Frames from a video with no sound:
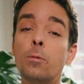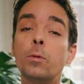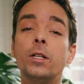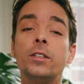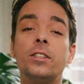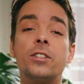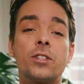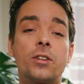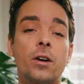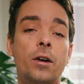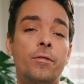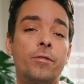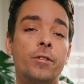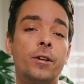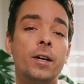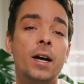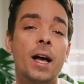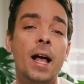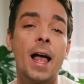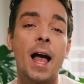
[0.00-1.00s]
we'll
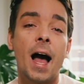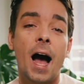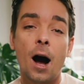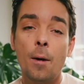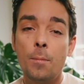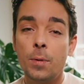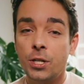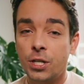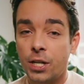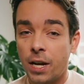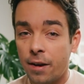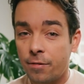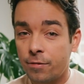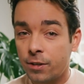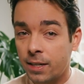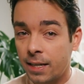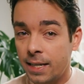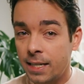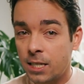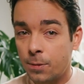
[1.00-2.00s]
discover how much
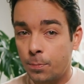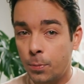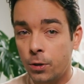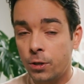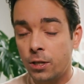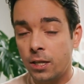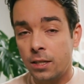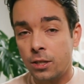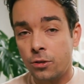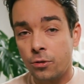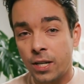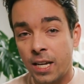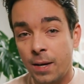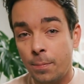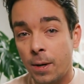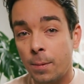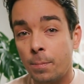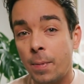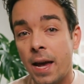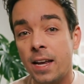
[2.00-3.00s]
effort Liszt put into
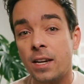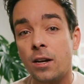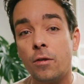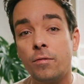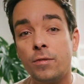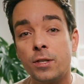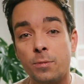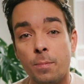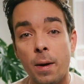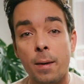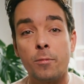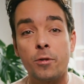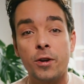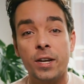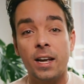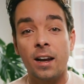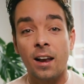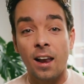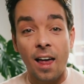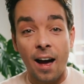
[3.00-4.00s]
keeping Beethoven's
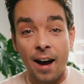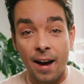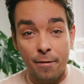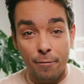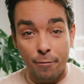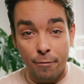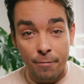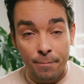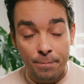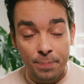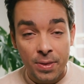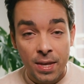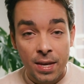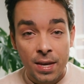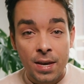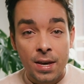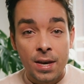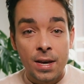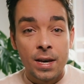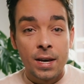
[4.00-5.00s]
memory alive.
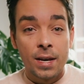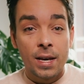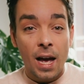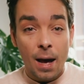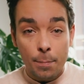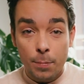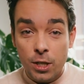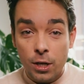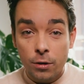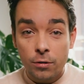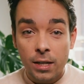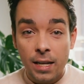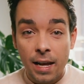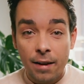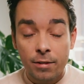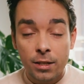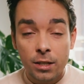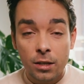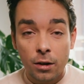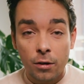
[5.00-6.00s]
Episode
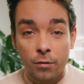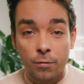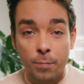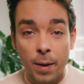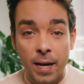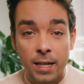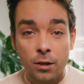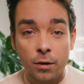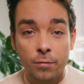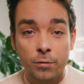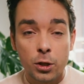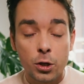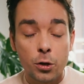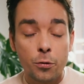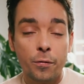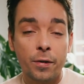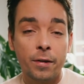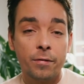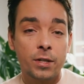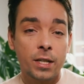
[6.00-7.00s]
11 of Beethoven
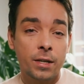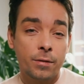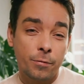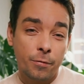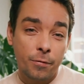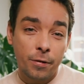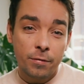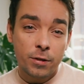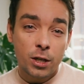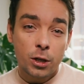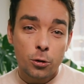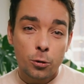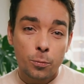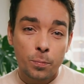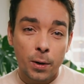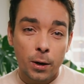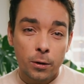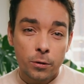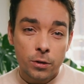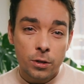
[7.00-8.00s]
250 and 52
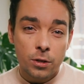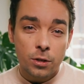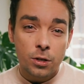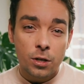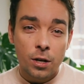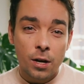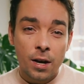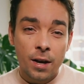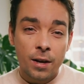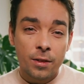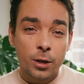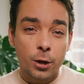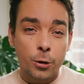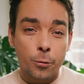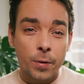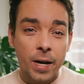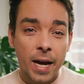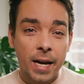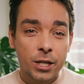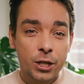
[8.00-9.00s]
Posts, the
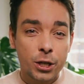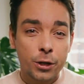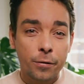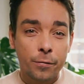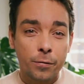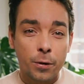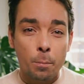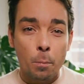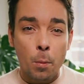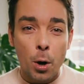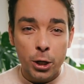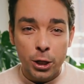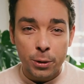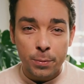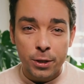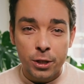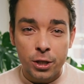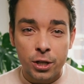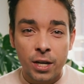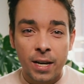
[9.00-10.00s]
creation of the
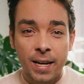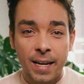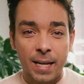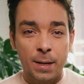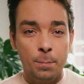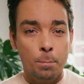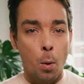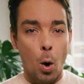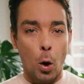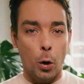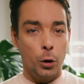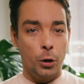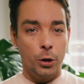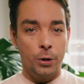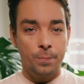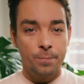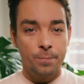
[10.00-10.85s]
monument in Bonn.